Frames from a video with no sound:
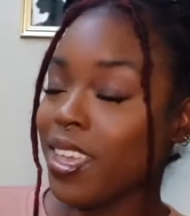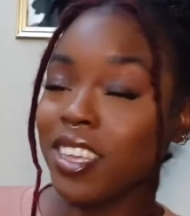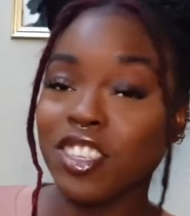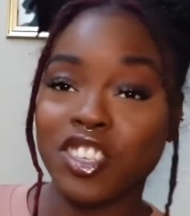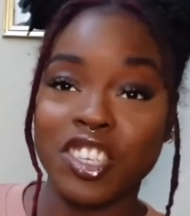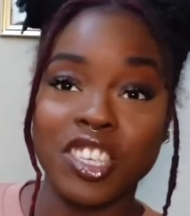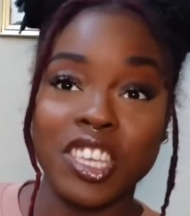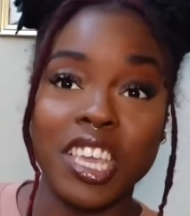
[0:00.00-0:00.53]

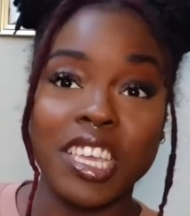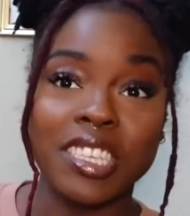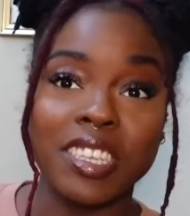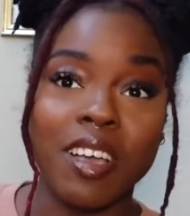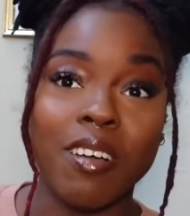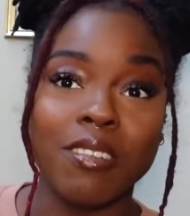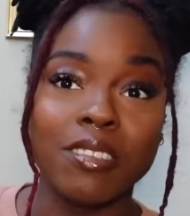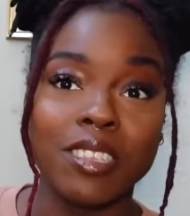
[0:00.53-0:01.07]
She is
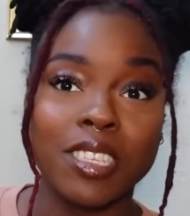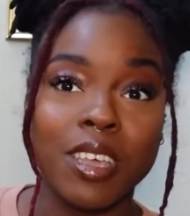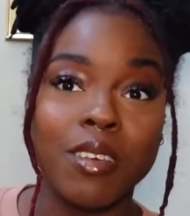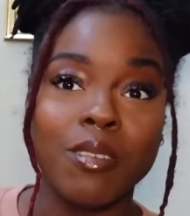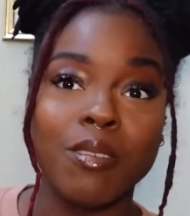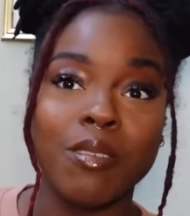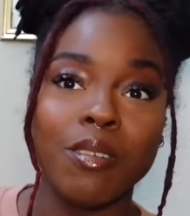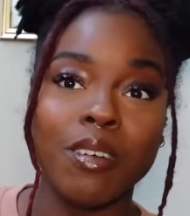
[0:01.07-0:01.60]

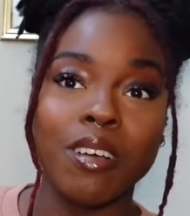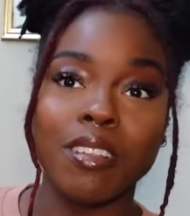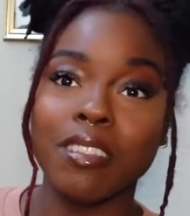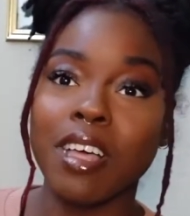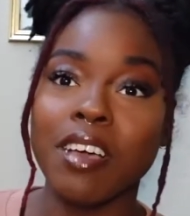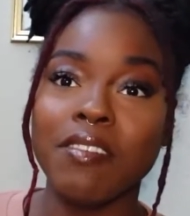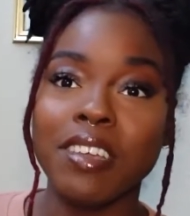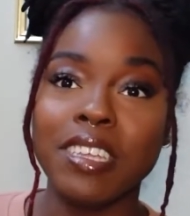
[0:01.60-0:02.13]
also
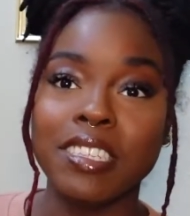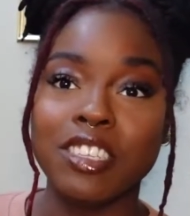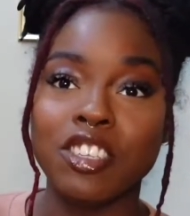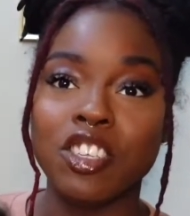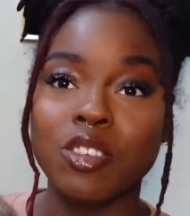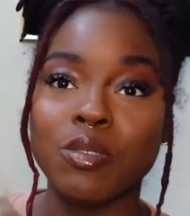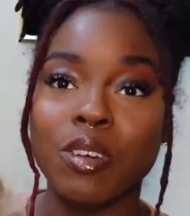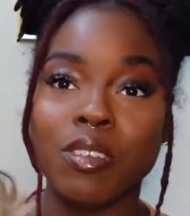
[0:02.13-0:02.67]
loving to
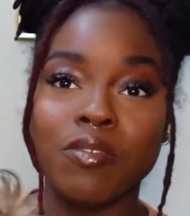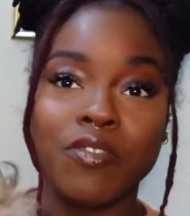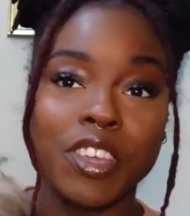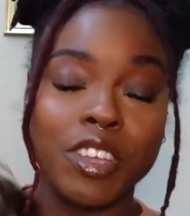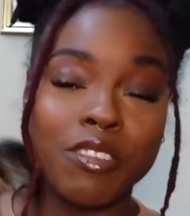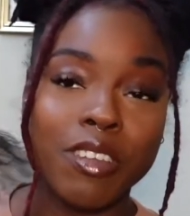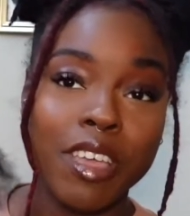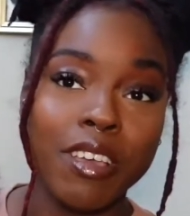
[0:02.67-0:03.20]
chew on
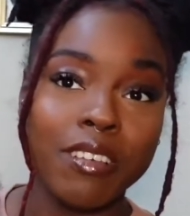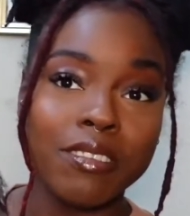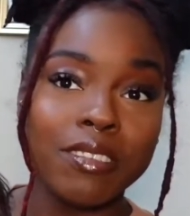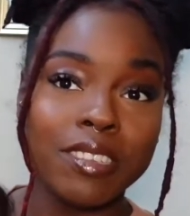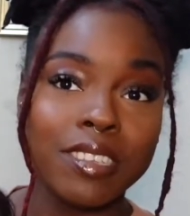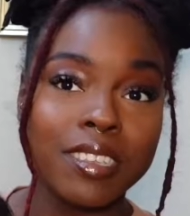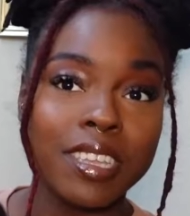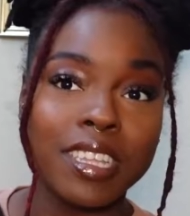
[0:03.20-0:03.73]

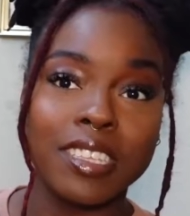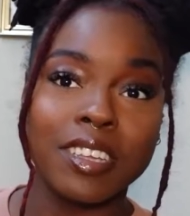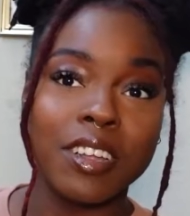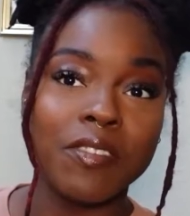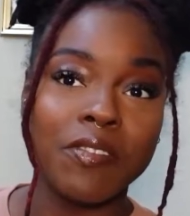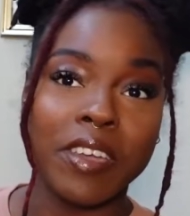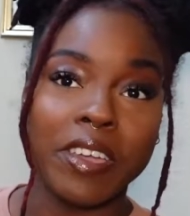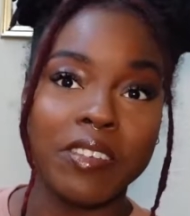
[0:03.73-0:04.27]
fingernails. It's her
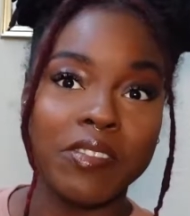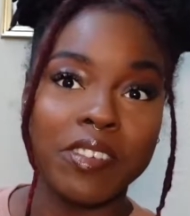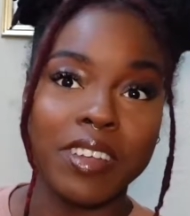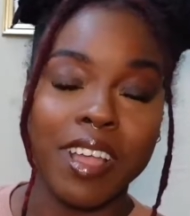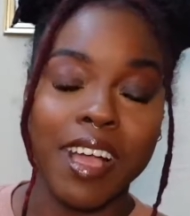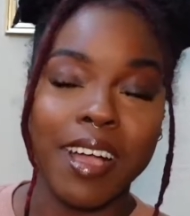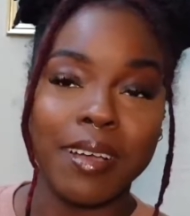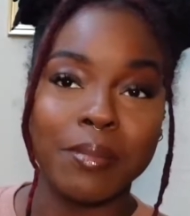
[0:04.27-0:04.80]
favorite
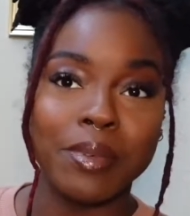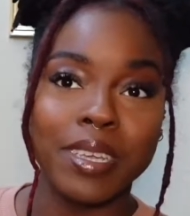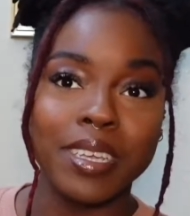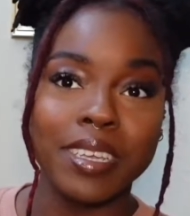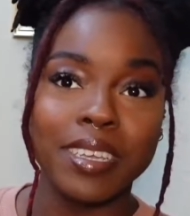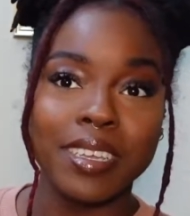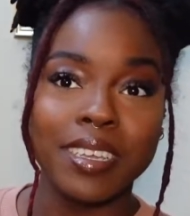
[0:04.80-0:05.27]
hobby.